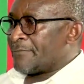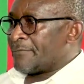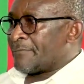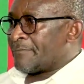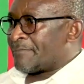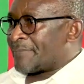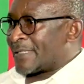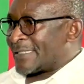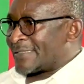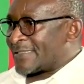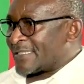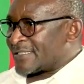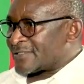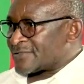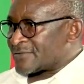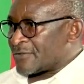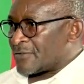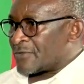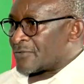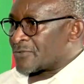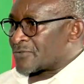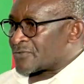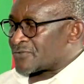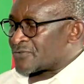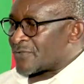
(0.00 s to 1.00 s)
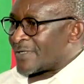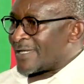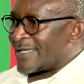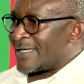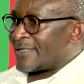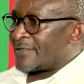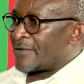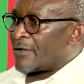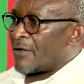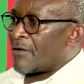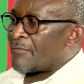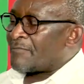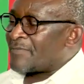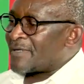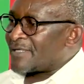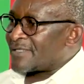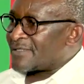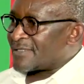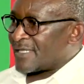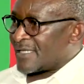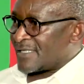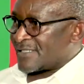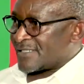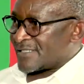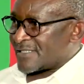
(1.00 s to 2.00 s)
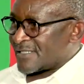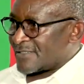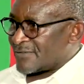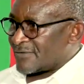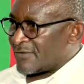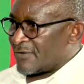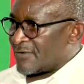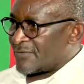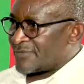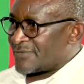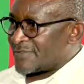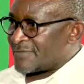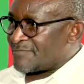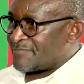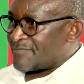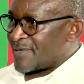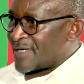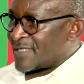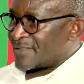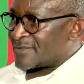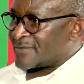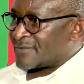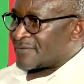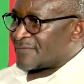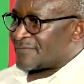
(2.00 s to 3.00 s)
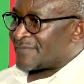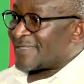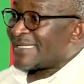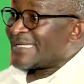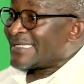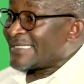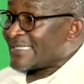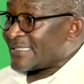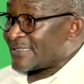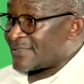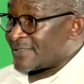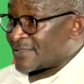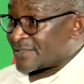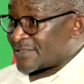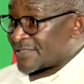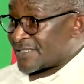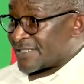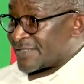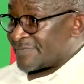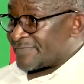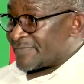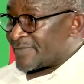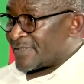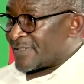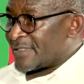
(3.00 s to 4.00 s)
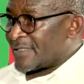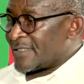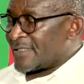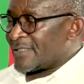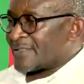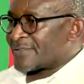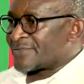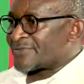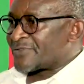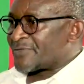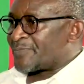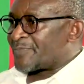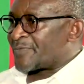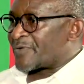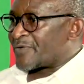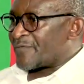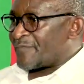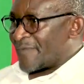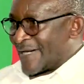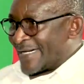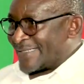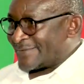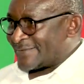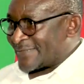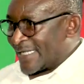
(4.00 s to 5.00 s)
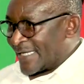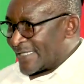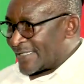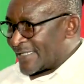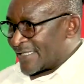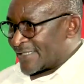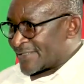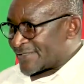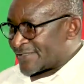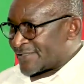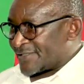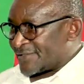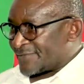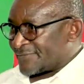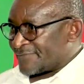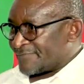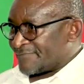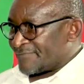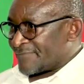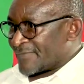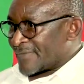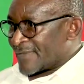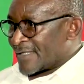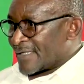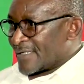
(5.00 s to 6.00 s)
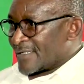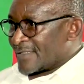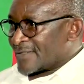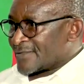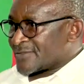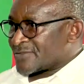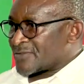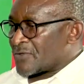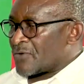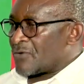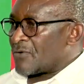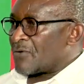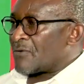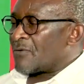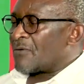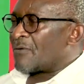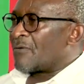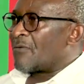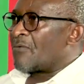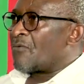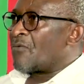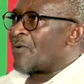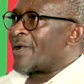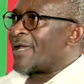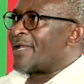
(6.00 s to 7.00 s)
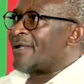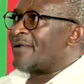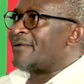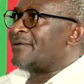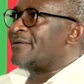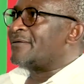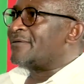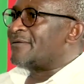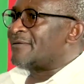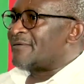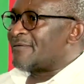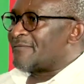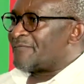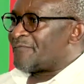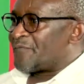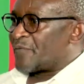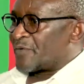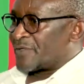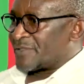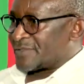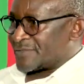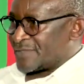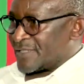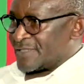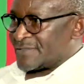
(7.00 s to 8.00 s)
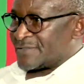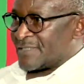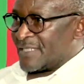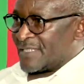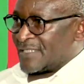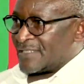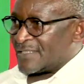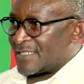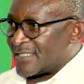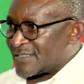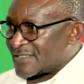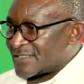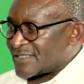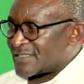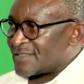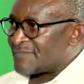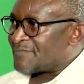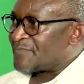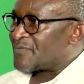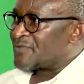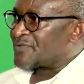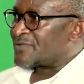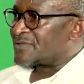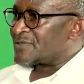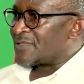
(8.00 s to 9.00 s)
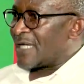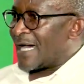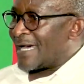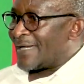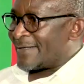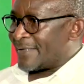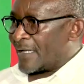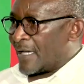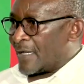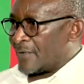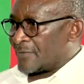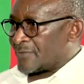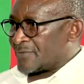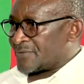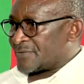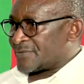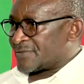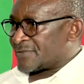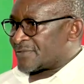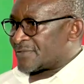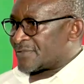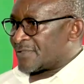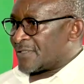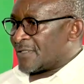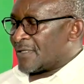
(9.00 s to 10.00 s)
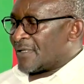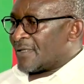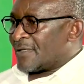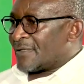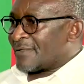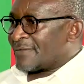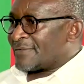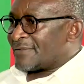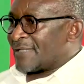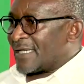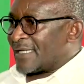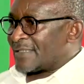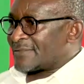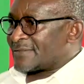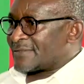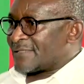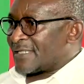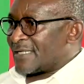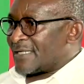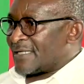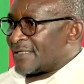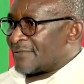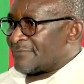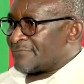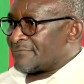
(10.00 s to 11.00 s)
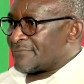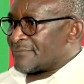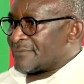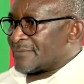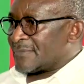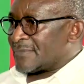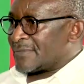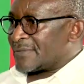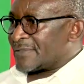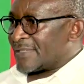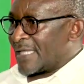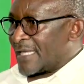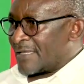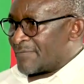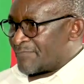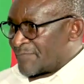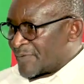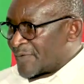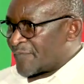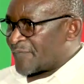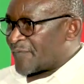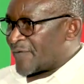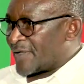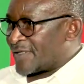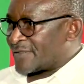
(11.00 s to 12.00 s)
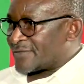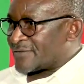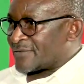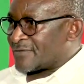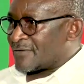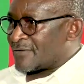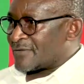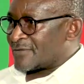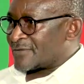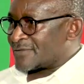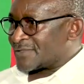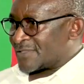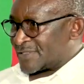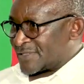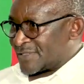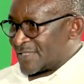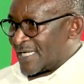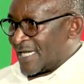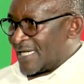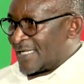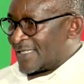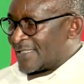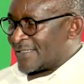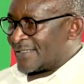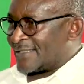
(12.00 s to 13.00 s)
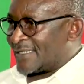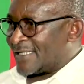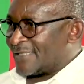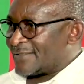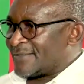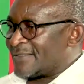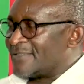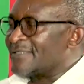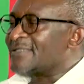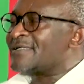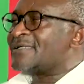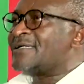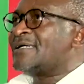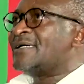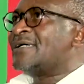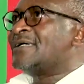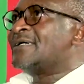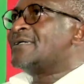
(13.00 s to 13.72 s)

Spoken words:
but there's also an obligation on the part of the leadership to provide direction. So when, for instance, the leadership would announce that they prefer to go on strike, and I think